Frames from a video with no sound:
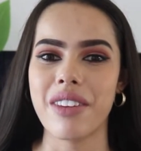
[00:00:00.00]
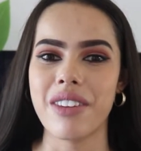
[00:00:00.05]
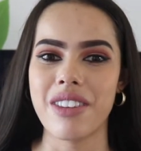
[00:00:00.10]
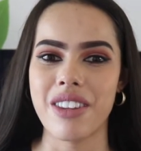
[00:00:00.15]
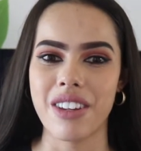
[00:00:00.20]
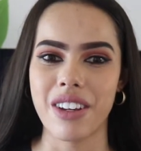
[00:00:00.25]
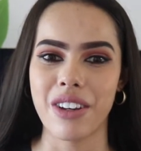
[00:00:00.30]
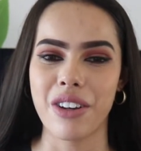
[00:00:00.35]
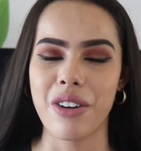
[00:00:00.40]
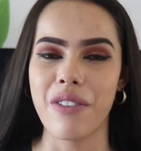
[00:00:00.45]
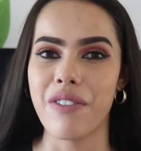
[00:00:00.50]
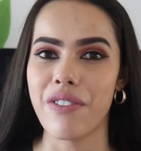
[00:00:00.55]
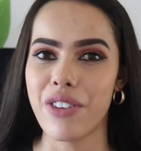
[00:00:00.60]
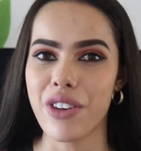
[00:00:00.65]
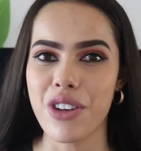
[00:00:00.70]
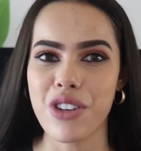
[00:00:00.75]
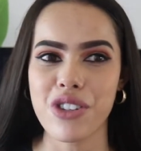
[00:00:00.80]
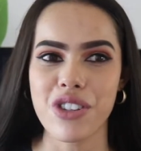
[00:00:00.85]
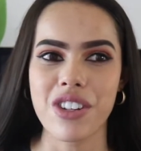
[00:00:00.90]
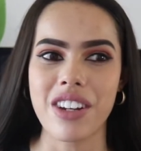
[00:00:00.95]
the
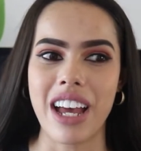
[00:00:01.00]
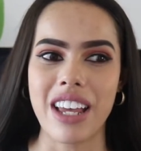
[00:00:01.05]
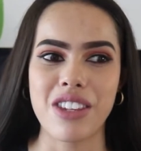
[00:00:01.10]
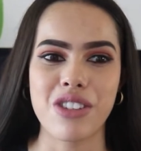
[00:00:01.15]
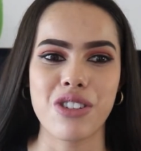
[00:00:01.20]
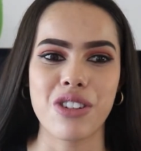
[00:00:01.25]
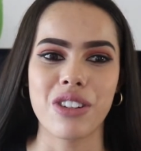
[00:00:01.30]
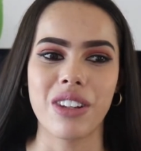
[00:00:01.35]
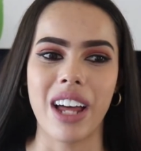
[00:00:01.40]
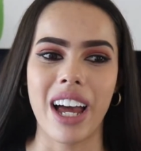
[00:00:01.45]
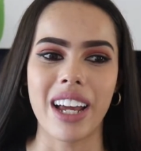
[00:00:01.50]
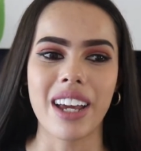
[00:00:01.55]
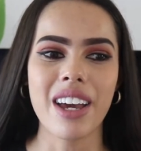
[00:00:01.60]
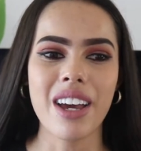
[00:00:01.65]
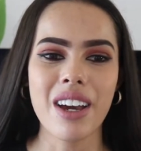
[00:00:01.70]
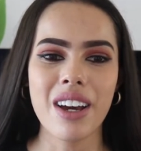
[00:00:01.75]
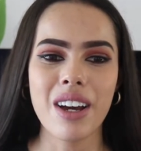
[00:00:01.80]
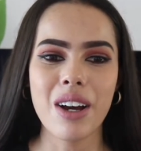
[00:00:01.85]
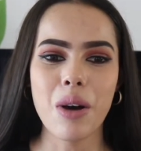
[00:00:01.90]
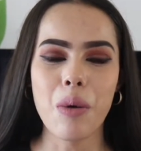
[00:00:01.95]
confusion as to like,
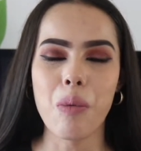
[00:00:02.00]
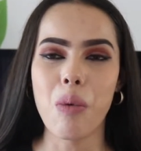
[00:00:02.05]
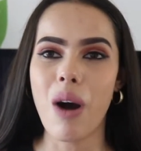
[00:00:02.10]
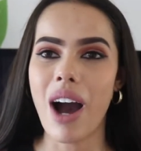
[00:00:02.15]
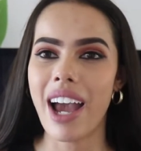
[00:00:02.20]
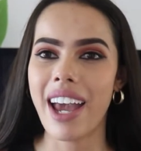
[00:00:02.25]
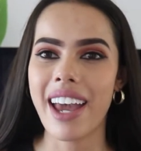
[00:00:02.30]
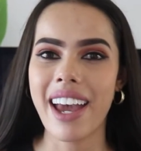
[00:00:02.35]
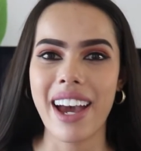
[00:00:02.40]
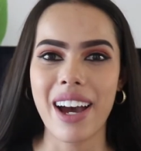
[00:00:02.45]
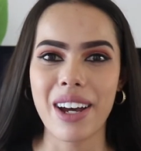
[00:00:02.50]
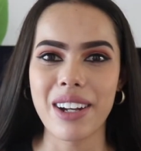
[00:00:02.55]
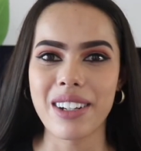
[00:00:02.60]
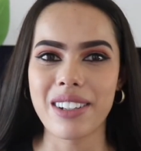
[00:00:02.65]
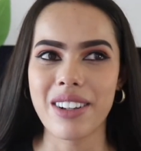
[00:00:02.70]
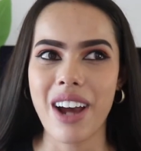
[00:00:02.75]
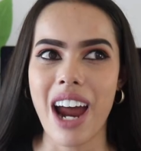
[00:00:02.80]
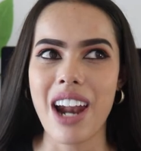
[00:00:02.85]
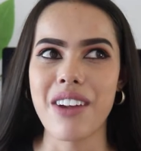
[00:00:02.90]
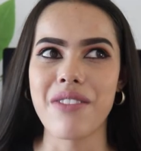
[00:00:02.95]
why I had
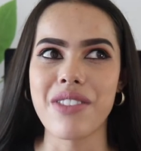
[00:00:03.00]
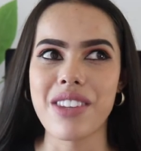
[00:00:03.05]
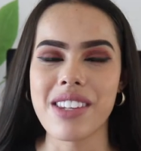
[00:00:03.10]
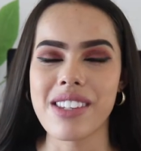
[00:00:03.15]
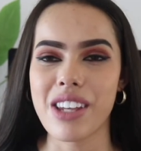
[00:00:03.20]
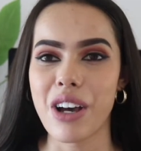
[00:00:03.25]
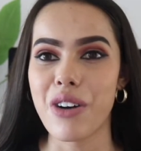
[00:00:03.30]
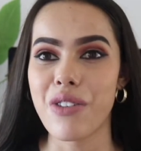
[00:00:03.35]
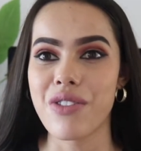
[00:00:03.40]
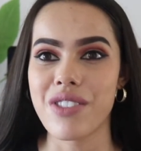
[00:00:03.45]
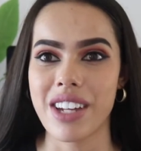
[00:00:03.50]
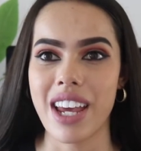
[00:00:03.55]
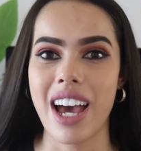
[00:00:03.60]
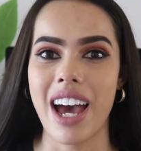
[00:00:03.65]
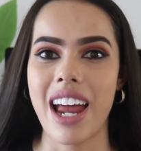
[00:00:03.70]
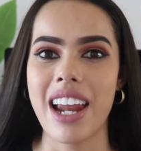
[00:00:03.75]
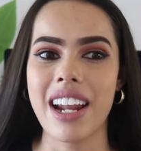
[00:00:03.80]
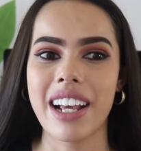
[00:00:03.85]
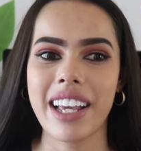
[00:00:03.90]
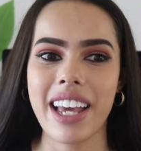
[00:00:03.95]
kind of the self-doubt.
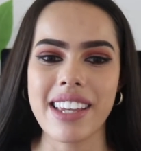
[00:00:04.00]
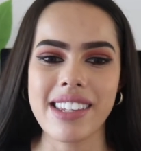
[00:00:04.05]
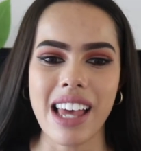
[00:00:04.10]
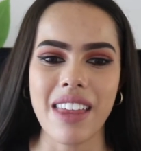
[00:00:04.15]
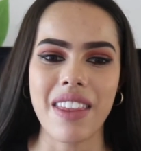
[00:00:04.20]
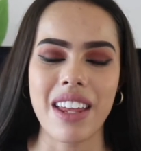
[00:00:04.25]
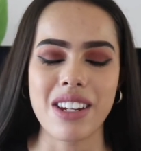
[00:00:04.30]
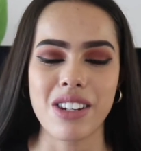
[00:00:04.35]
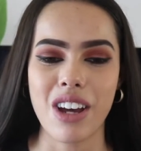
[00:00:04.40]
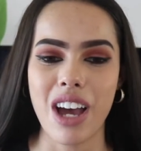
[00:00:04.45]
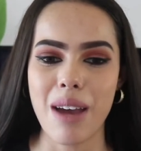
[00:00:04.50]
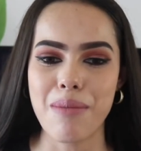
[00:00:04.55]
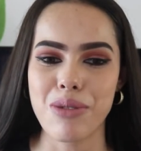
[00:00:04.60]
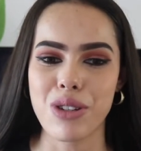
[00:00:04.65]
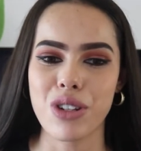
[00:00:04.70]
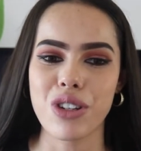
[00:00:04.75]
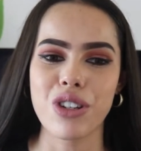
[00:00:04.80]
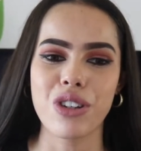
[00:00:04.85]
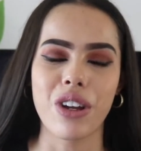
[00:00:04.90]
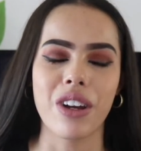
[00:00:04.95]
And I guess at that time
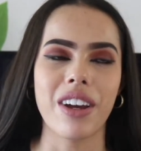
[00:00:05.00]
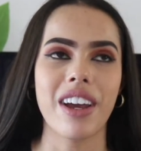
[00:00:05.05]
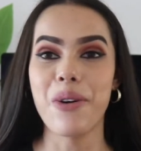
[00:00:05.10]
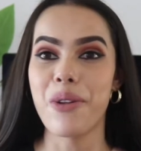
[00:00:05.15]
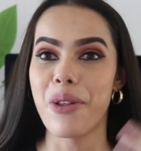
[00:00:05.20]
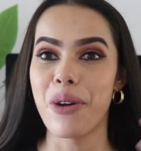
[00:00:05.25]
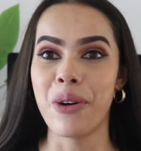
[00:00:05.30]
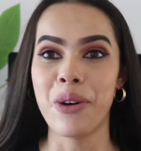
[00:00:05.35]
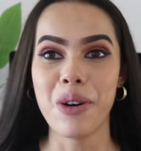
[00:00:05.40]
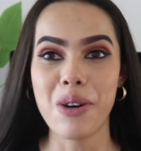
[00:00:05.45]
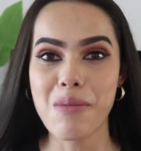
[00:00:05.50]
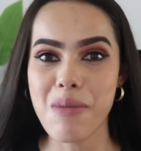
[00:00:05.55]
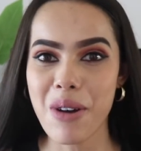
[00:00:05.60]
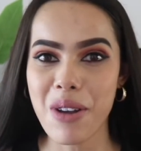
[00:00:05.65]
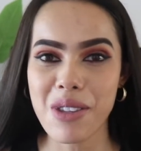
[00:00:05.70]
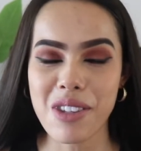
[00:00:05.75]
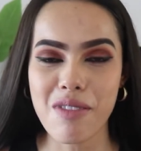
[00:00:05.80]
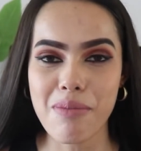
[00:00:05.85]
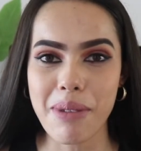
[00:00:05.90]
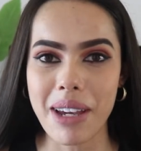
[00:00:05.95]
too, all the
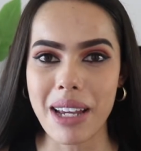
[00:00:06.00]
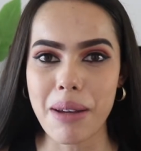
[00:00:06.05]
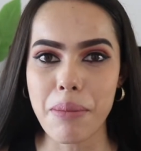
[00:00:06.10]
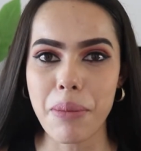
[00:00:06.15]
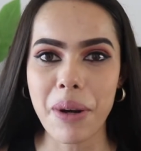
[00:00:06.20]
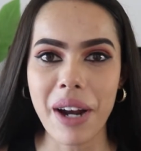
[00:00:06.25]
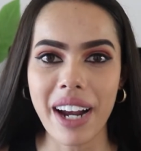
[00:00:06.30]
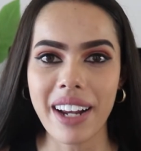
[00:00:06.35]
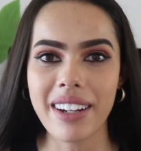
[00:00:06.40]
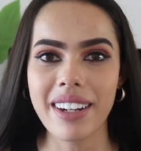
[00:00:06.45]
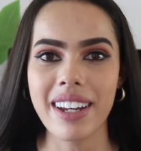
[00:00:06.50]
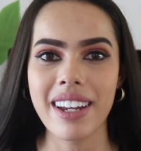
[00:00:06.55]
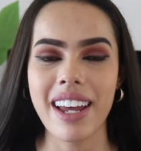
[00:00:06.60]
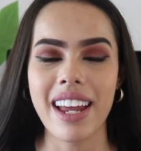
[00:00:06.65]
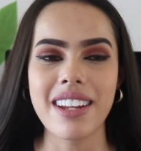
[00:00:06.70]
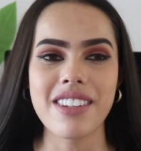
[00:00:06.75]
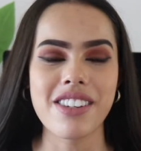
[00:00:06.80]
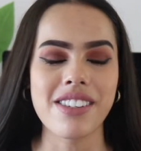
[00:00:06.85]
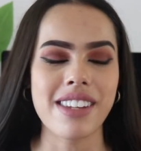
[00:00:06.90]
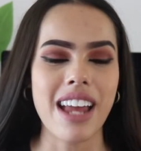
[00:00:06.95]
hormones of being pregnant
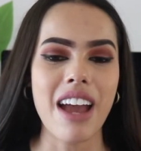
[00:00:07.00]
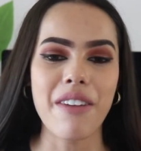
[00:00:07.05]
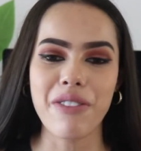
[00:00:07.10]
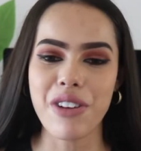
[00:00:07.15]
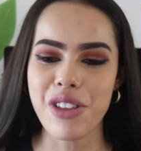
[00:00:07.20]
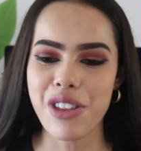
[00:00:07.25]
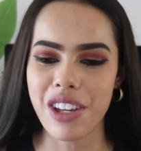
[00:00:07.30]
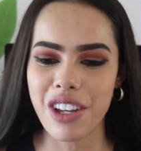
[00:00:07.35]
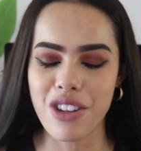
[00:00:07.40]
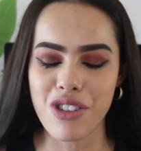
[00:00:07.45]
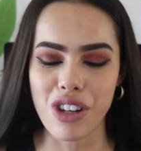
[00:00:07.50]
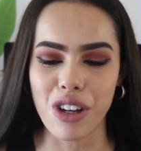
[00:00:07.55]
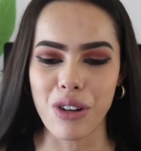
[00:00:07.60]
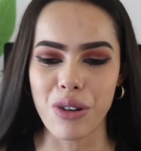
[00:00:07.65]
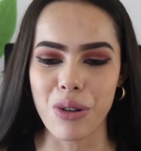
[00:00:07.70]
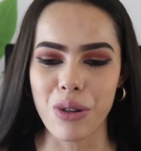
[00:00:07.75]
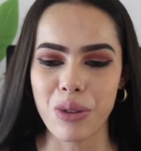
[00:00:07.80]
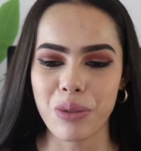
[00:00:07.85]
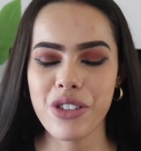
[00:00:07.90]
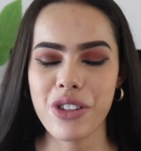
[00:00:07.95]
and just everything in
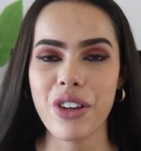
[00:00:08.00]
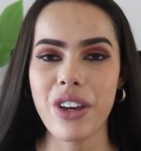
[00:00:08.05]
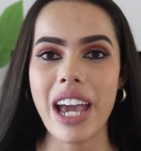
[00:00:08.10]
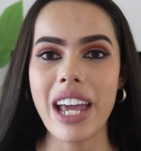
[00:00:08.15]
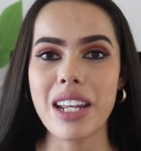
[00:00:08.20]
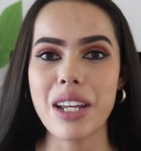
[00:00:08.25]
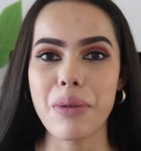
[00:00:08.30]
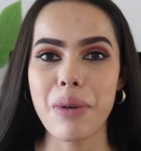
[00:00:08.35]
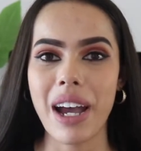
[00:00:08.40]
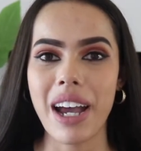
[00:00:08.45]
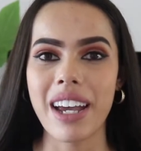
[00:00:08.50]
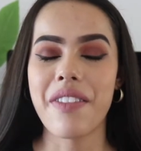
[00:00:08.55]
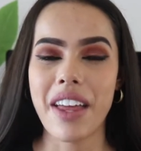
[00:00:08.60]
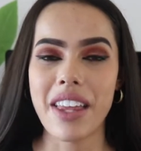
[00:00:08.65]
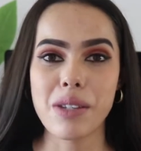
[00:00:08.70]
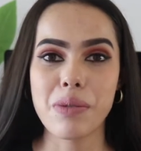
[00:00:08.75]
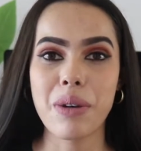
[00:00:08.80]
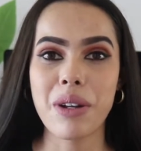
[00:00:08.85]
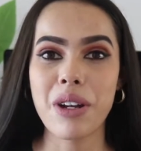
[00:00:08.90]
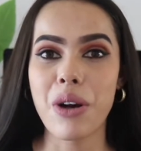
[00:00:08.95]
general. So anyway,
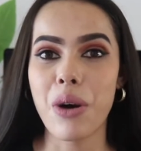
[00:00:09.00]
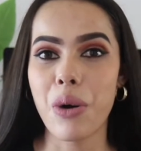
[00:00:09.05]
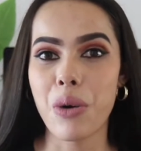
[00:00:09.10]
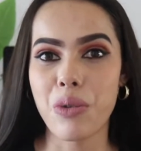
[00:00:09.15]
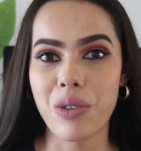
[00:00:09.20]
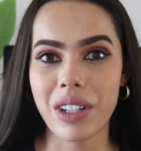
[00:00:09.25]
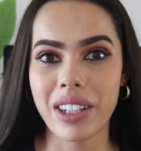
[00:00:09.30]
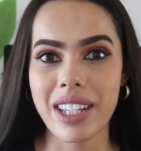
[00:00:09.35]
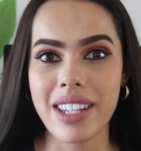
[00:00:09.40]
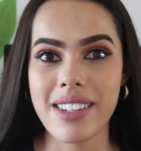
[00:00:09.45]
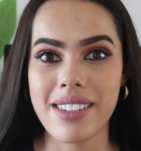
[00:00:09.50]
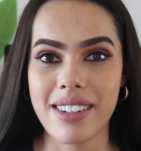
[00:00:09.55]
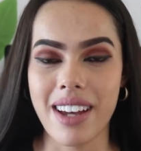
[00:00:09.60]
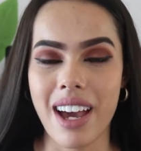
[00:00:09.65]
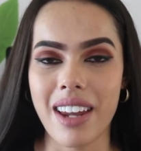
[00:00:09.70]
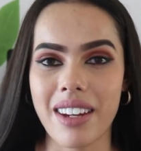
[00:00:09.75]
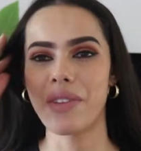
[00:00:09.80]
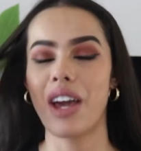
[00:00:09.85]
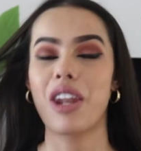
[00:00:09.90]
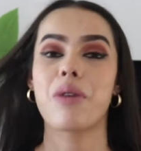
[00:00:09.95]
that's when it all really
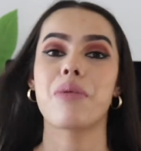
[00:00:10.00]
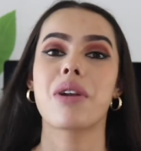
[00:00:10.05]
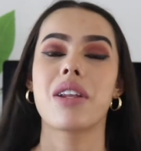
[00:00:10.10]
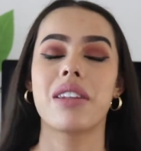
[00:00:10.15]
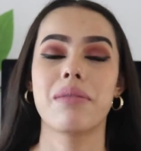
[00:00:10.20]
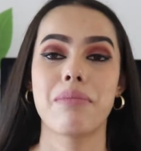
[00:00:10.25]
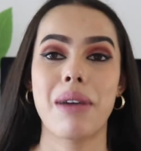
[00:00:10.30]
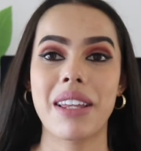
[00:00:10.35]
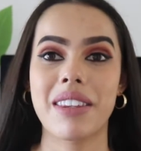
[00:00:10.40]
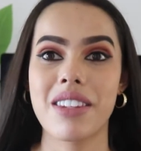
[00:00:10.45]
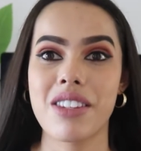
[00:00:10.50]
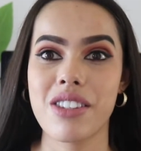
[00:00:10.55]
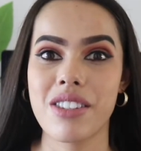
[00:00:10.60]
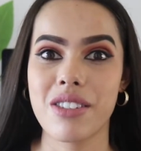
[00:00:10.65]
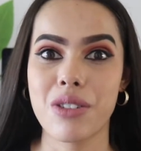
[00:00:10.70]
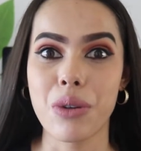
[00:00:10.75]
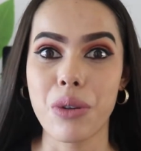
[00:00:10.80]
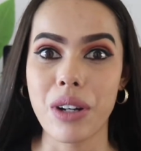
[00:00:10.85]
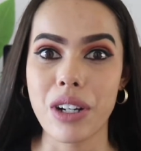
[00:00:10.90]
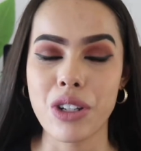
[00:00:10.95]
started. I don't want to make this
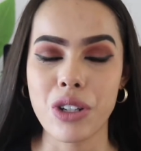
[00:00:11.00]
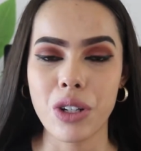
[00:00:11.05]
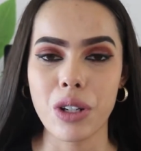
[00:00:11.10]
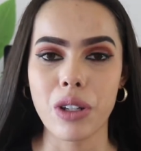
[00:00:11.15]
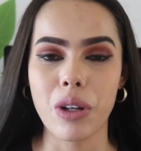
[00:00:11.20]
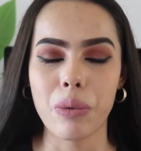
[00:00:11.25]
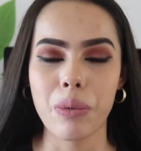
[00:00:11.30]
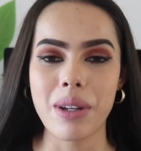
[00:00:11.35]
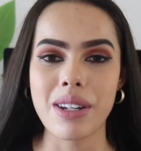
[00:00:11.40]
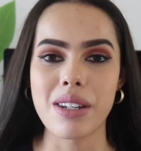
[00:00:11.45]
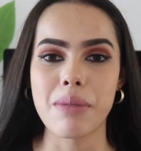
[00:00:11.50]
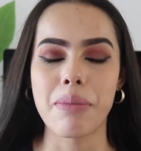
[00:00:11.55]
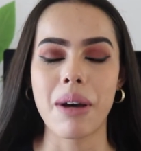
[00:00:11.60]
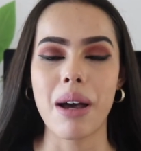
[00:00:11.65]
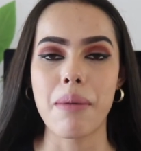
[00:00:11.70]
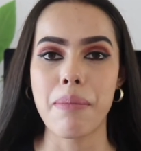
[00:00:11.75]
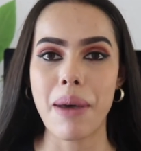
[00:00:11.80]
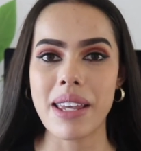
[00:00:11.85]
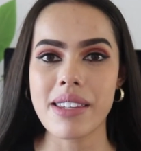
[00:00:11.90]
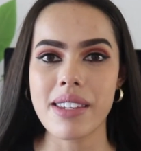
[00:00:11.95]
story too long-winded, but I
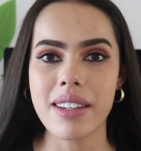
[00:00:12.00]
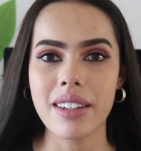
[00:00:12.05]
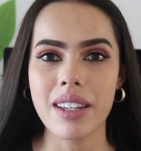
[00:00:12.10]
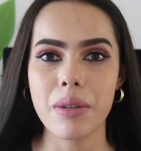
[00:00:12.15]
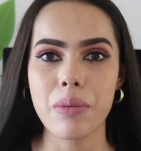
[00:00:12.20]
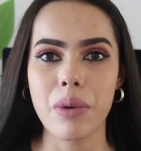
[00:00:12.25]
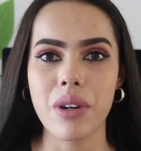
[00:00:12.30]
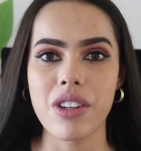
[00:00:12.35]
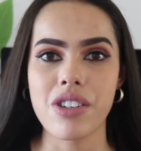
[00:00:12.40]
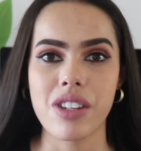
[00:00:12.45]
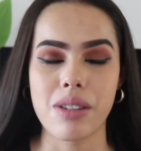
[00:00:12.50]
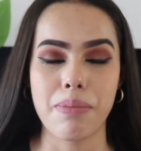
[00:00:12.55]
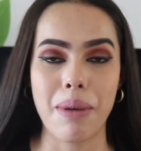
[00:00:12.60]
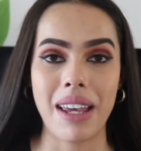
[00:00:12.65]
basically want to just